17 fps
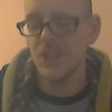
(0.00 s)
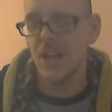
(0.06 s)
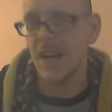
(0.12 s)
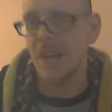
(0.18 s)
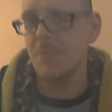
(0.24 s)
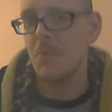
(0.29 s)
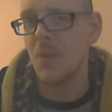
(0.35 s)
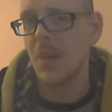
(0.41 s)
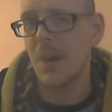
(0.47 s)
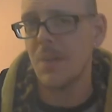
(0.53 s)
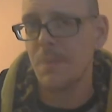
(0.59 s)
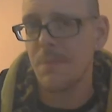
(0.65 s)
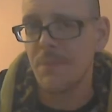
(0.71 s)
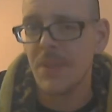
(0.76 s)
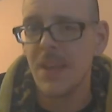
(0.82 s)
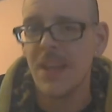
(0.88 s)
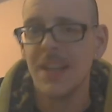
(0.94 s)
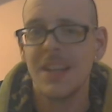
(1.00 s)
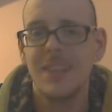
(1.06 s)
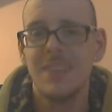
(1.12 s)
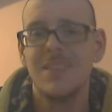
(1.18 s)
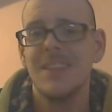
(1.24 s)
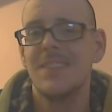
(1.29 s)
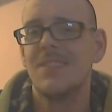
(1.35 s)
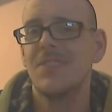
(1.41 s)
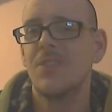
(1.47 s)
check them all out. I
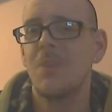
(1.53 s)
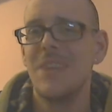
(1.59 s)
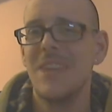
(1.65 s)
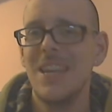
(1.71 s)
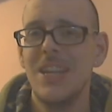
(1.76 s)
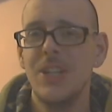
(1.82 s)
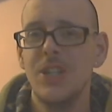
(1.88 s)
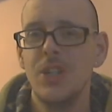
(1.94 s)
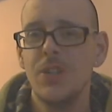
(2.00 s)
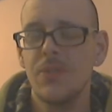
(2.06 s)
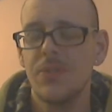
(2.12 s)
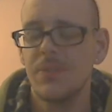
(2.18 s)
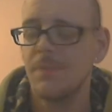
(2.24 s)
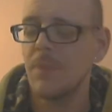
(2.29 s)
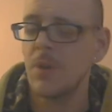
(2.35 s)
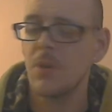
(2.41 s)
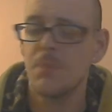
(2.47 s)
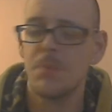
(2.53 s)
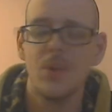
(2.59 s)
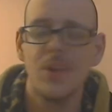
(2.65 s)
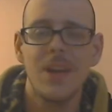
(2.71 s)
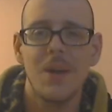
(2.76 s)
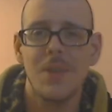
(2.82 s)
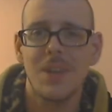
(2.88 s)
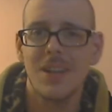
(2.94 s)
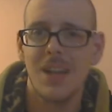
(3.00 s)
say this is Zombie Ejuice. I'm going to blow
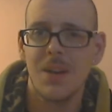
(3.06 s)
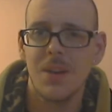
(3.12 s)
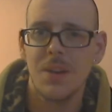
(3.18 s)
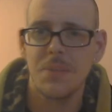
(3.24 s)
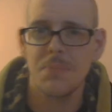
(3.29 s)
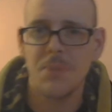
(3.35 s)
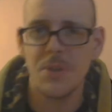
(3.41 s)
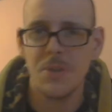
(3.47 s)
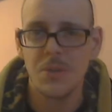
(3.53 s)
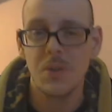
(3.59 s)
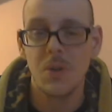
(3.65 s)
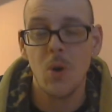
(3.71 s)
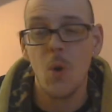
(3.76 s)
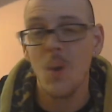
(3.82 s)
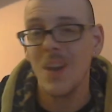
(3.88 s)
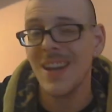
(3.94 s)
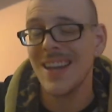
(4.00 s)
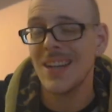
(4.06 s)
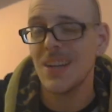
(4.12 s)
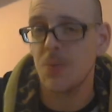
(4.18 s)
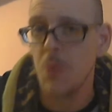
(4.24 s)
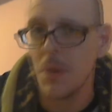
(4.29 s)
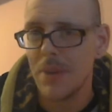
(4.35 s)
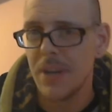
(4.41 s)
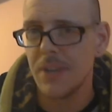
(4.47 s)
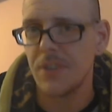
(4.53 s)
you out of the cloud as per usual. All the links
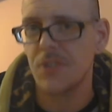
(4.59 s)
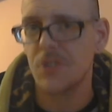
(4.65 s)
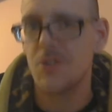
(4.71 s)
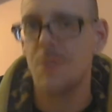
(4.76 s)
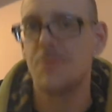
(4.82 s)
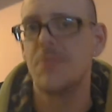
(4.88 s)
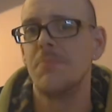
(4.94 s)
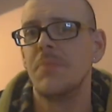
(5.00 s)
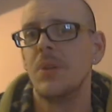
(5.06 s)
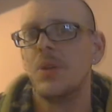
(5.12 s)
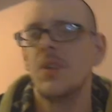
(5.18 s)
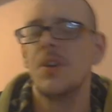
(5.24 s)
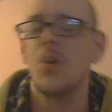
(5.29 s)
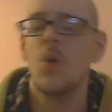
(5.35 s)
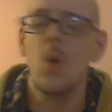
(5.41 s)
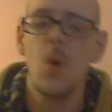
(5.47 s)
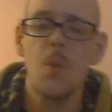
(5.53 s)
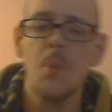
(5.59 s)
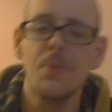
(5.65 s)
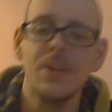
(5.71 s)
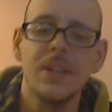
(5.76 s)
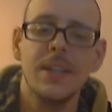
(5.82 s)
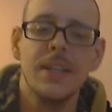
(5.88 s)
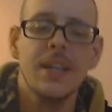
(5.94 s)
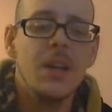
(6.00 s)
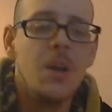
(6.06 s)
will be in the description below. And
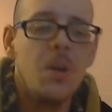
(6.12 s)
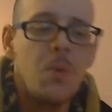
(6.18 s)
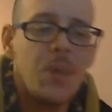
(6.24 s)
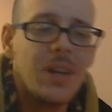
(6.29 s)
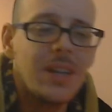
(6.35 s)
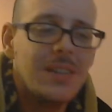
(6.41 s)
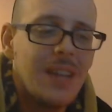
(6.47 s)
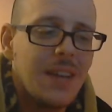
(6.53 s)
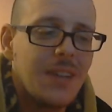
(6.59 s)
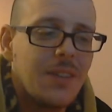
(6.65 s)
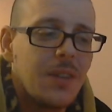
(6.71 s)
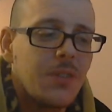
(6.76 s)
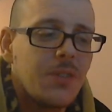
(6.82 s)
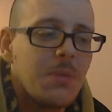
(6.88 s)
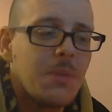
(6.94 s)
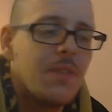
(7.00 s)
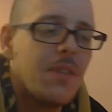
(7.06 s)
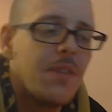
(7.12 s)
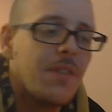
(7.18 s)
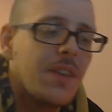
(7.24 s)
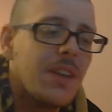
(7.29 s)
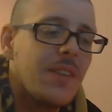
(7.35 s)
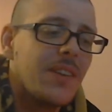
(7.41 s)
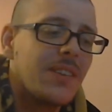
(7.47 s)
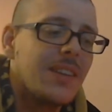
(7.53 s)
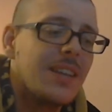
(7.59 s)
hopefully we can test out some of the other
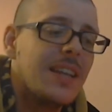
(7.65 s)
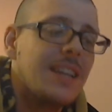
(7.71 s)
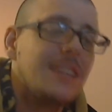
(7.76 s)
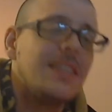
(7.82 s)
flavors later